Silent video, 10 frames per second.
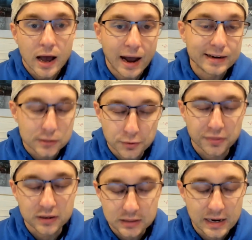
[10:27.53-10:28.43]
I do
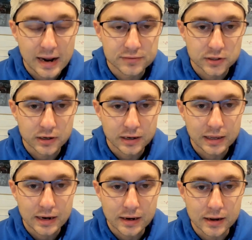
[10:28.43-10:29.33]
think the Avs are going to
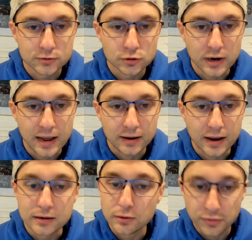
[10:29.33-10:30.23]
get it on track.
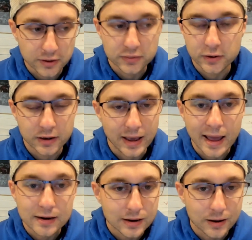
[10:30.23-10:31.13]
I do think they're going to
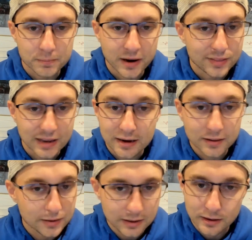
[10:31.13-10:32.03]
end up by the end
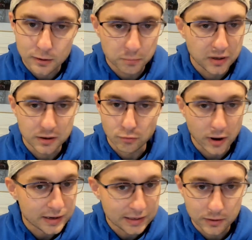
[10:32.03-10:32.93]
of the year being
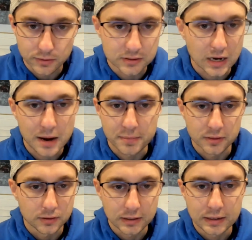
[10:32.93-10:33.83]
right near the top of
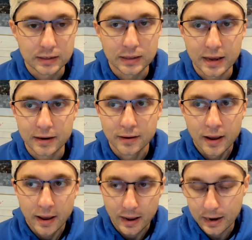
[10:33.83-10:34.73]
the league again
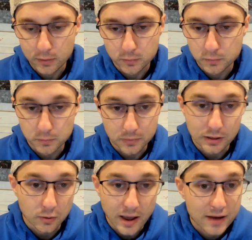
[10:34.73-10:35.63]
and,
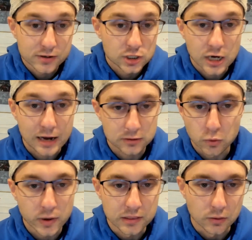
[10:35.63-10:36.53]
you know, have a shot
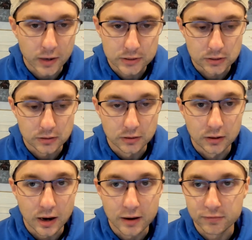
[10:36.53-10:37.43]
to win the Western
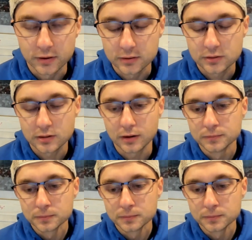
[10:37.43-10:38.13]
Conference. So